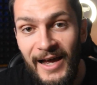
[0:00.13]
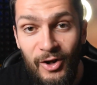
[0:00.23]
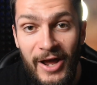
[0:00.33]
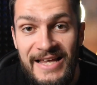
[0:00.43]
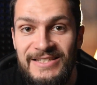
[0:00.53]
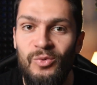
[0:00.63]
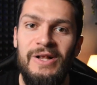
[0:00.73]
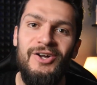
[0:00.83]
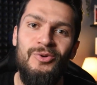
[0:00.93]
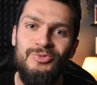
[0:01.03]
Hello guys and
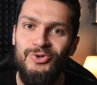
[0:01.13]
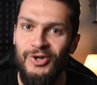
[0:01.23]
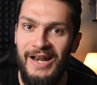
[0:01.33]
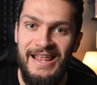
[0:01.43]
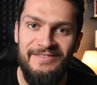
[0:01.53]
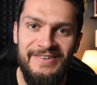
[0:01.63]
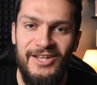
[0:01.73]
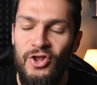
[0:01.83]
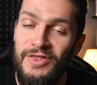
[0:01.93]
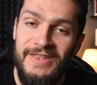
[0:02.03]
welcome to another
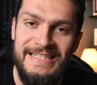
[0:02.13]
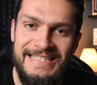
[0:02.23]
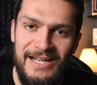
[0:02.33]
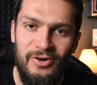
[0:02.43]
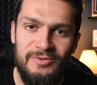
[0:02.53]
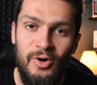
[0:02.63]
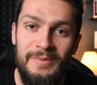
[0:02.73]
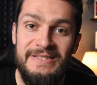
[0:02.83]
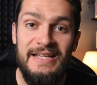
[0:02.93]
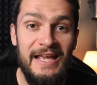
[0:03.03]
video, this is Liakouras
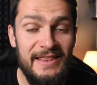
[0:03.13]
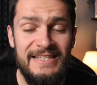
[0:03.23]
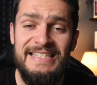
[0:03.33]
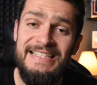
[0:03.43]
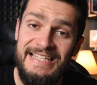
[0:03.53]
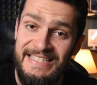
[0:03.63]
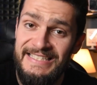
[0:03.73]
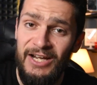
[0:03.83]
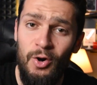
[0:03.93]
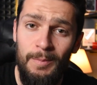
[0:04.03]
Moments and this is the
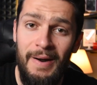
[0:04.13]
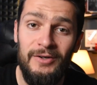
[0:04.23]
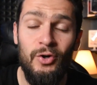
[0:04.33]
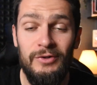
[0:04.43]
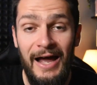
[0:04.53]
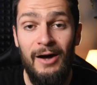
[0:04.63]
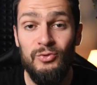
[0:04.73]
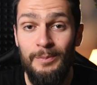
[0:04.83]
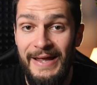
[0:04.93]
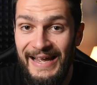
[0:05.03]
second part on how
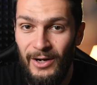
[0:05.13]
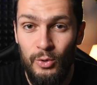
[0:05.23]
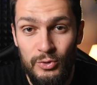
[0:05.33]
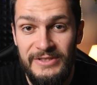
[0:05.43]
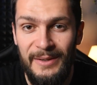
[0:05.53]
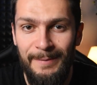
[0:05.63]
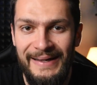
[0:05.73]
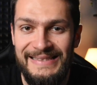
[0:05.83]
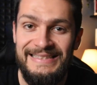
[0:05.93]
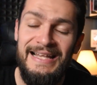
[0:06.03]
to make acoustic
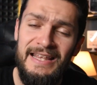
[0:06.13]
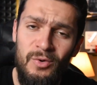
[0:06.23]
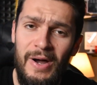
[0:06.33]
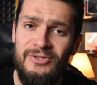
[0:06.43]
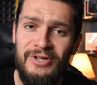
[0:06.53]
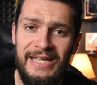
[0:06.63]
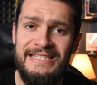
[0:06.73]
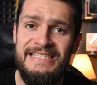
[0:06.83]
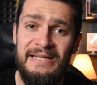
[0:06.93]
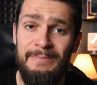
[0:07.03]
panels like the one you
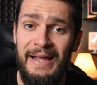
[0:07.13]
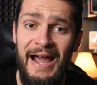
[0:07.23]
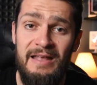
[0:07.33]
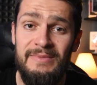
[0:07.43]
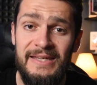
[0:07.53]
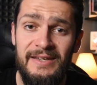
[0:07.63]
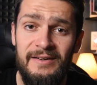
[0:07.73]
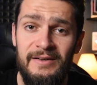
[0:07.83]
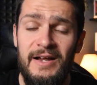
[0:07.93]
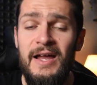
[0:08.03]
can see behind me
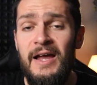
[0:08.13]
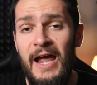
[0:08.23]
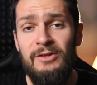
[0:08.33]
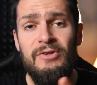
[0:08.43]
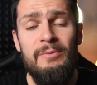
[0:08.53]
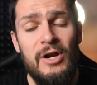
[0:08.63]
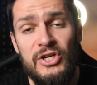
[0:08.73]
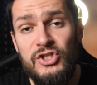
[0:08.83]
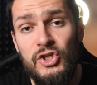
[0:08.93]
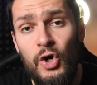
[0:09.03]
here and today I'm
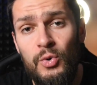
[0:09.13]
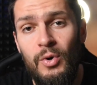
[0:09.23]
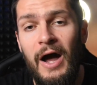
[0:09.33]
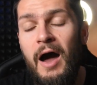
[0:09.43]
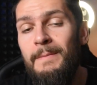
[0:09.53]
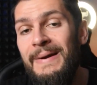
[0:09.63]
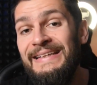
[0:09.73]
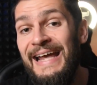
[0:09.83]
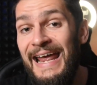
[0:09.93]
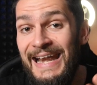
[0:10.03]
gonna show you how I
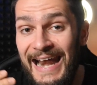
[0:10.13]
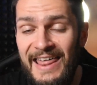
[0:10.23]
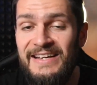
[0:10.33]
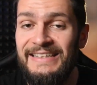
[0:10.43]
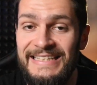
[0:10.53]
made another